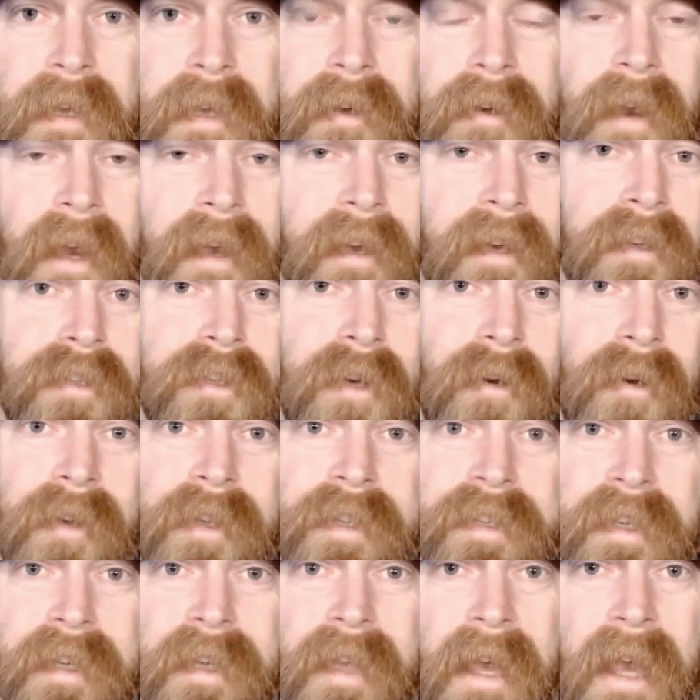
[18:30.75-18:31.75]
You're not going to turn
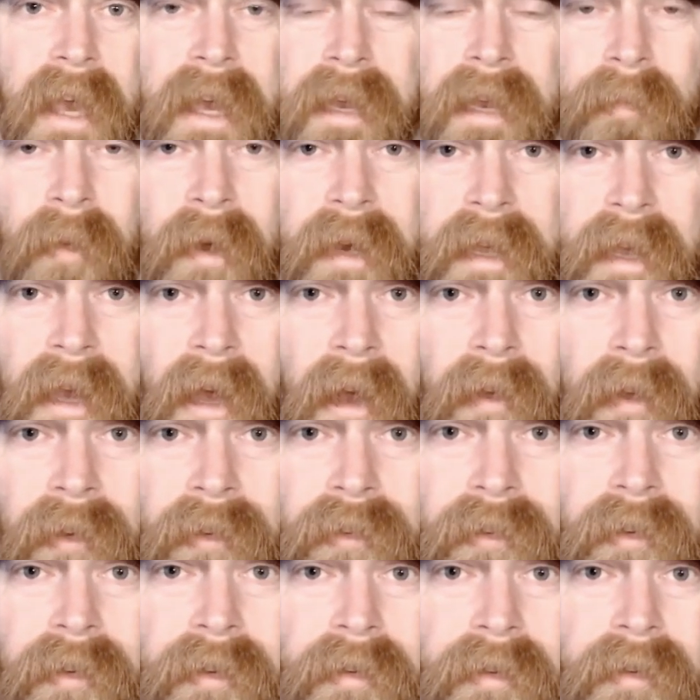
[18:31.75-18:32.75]
this into anybody
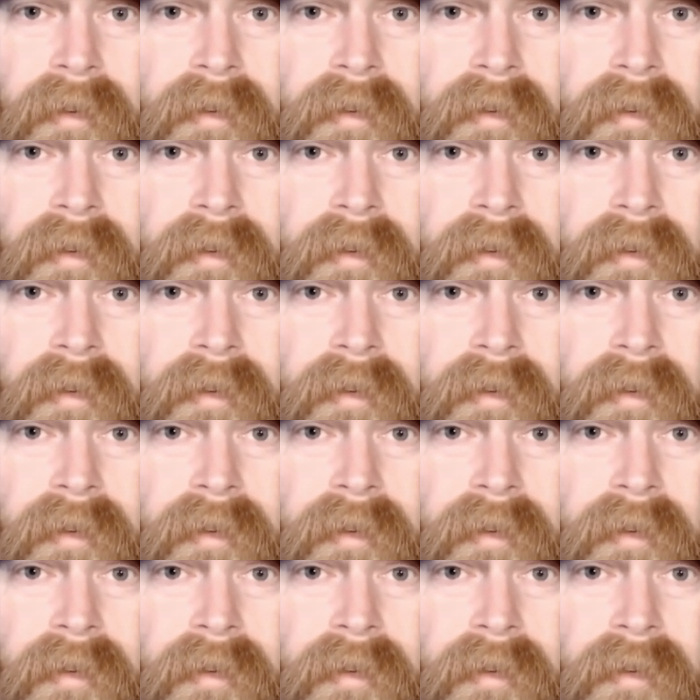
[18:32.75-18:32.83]
else.